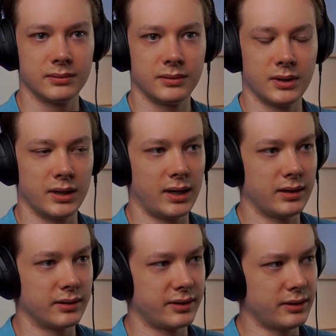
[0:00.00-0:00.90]

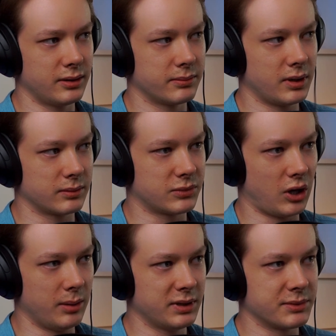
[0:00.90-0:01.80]
I think a
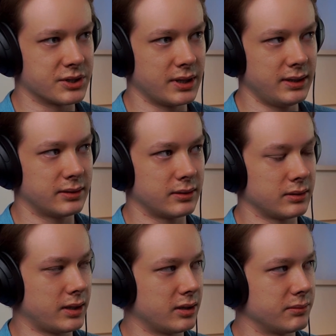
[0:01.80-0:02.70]
common mistake a
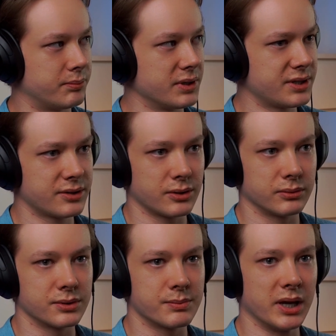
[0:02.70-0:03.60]
lot of business
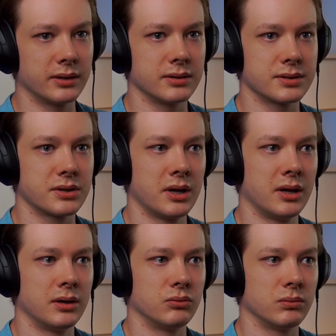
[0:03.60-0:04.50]
owners make is
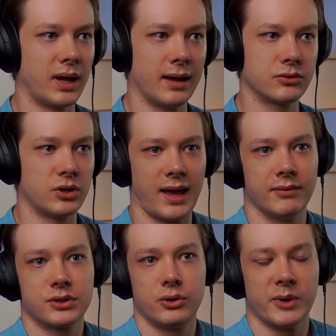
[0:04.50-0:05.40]
having
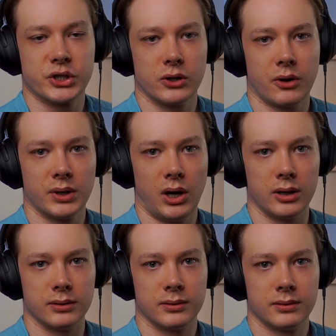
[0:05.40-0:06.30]
too much shit going
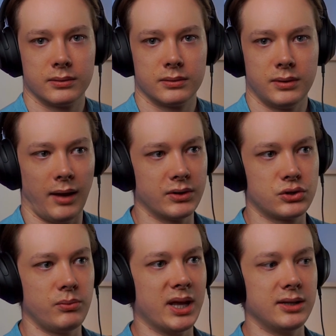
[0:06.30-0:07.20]
on, having
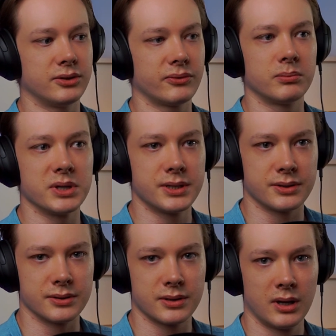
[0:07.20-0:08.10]
too many different
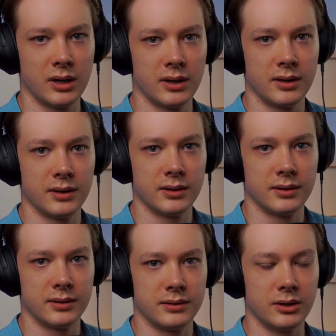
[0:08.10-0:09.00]
businesses.
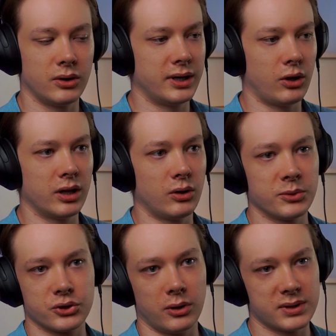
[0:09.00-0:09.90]
You know, and
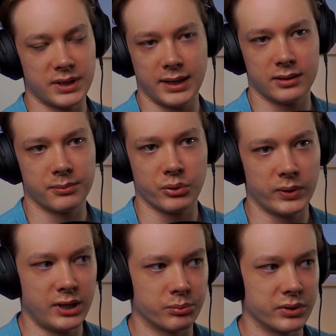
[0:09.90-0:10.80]
almost always, again, the
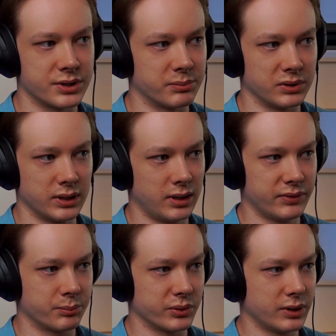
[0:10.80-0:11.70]
Pareto principle. I love the
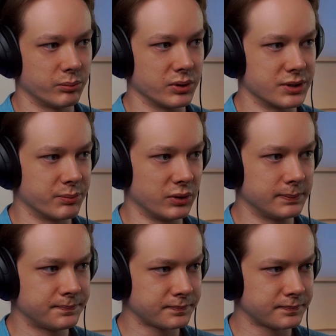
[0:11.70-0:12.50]
Pareto principle.